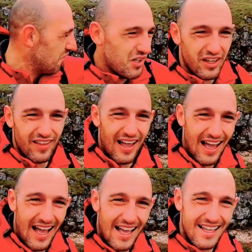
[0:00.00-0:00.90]
Look at
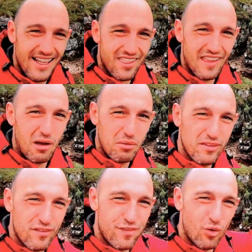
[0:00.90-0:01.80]
that, isn't that
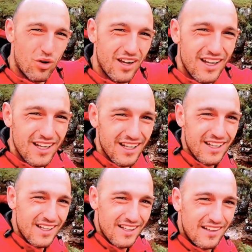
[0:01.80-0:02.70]
wonderful?
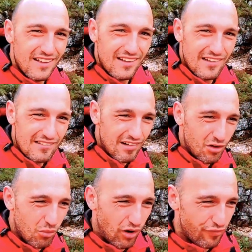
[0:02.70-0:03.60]

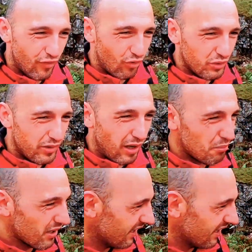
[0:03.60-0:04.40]
Little waterfall on the way up.